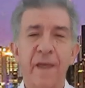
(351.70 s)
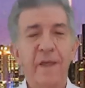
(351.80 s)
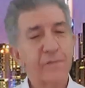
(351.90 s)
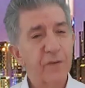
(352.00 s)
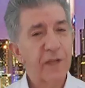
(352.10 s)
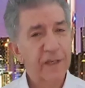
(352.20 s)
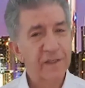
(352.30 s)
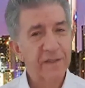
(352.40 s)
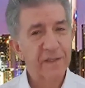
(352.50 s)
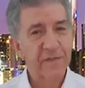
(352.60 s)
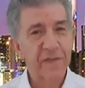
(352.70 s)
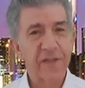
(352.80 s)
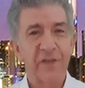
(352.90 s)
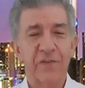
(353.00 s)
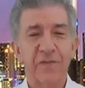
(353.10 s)
If you liked this
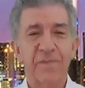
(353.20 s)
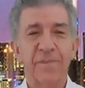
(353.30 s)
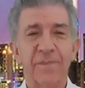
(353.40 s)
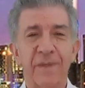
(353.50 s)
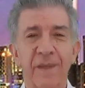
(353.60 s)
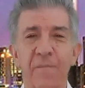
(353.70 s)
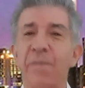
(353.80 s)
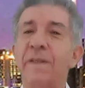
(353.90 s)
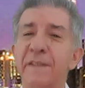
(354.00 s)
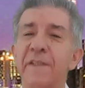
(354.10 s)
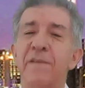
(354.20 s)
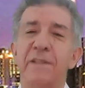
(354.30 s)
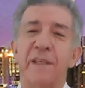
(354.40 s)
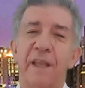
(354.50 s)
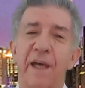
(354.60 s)
video, please give
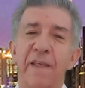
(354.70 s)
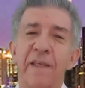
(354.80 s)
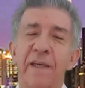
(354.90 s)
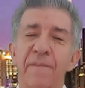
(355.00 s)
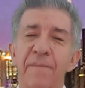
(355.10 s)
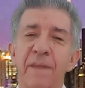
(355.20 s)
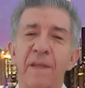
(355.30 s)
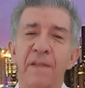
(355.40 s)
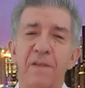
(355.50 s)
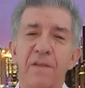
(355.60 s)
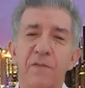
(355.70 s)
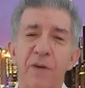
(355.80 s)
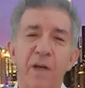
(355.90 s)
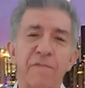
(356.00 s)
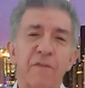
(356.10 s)
us a like,
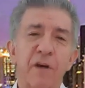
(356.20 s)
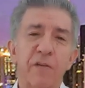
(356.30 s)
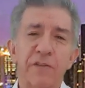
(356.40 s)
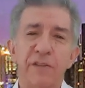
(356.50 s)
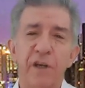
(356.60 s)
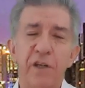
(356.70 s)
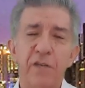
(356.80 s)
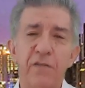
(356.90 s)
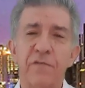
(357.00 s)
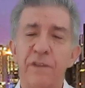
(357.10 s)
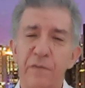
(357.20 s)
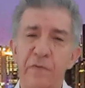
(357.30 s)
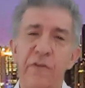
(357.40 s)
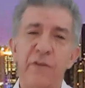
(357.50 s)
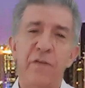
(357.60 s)
subscribe to our channel, The
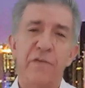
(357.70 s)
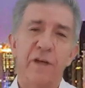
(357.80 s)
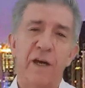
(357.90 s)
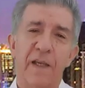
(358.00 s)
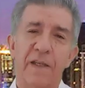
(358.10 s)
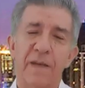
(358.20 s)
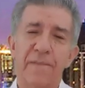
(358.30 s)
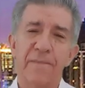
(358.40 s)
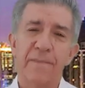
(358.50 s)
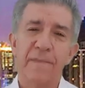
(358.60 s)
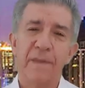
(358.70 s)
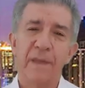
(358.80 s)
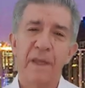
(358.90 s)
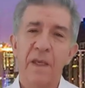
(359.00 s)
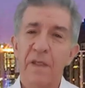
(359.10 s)
Work of God,
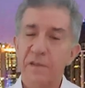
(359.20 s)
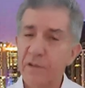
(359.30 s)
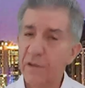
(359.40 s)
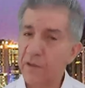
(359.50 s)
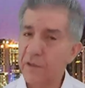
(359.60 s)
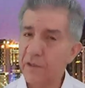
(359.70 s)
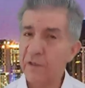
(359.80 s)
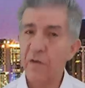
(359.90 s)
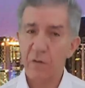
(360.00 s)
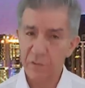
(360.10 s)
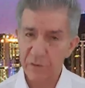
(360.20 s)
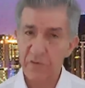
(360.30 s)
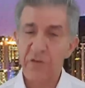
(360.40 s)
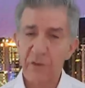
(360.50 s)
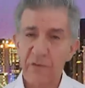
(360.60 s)
share on
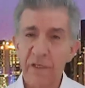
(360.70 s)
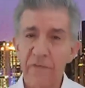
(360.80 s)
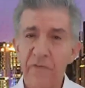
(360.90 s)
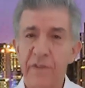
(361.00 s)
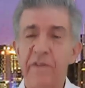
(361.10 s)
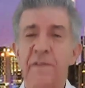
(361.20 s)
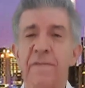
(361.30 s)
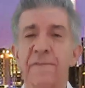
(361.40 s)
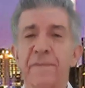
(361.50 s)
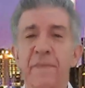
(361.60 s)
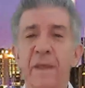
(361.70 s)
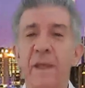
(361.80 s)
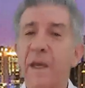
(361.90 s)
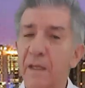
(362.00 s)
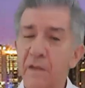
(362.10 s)
social networks,
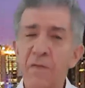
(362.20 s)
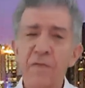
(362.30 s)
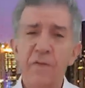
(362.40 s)
and don't